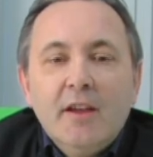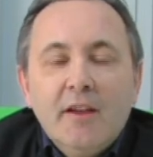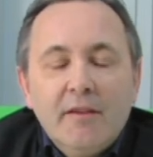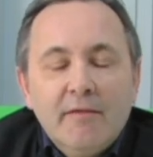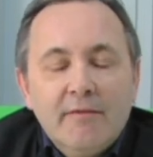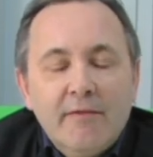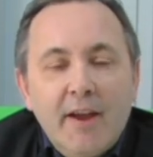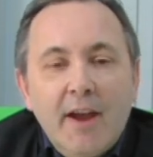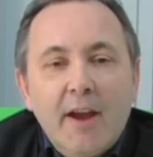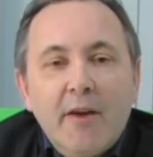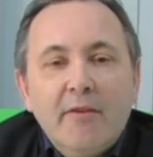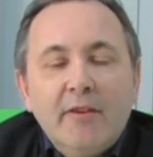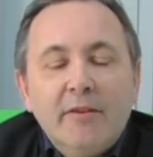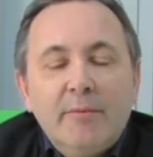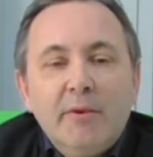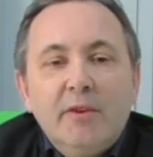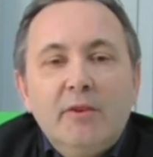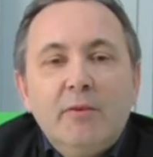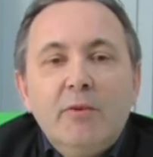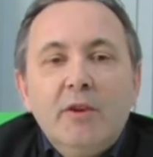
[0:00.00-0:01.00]
varies
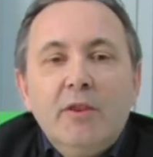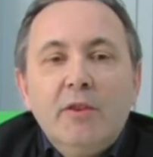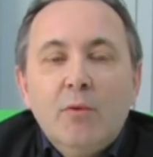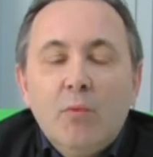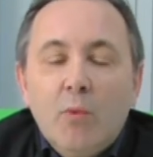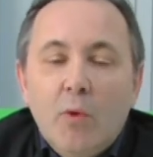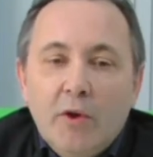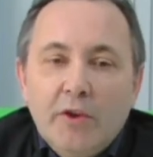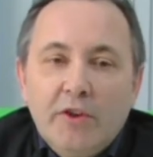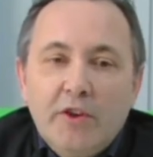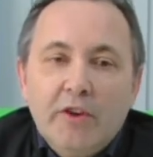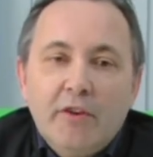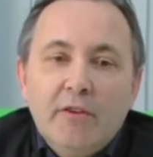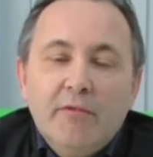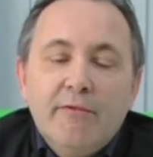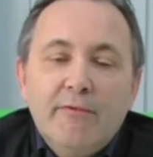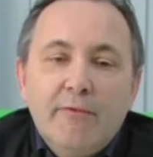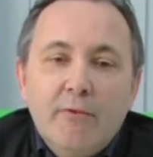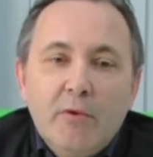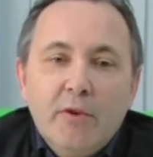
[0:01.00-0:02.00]
between the 1 year
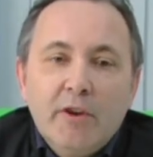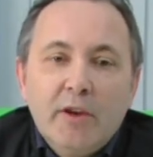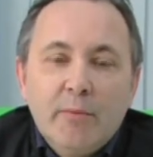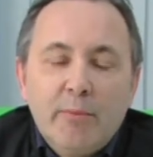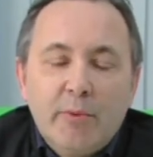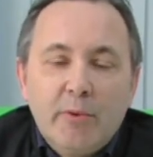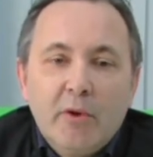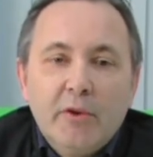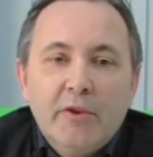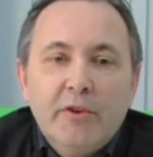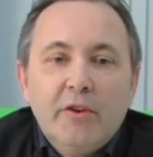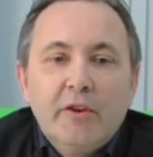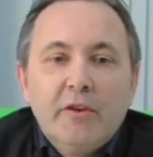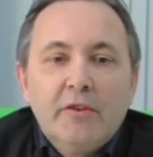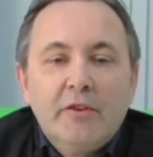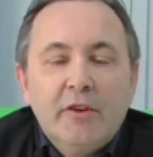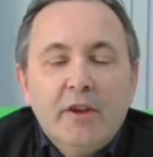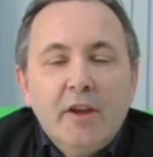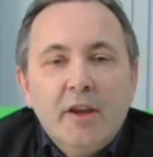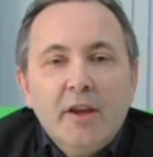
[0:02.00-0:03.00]
and 4 year
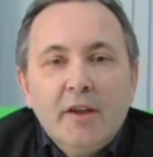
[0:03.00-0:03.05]
product.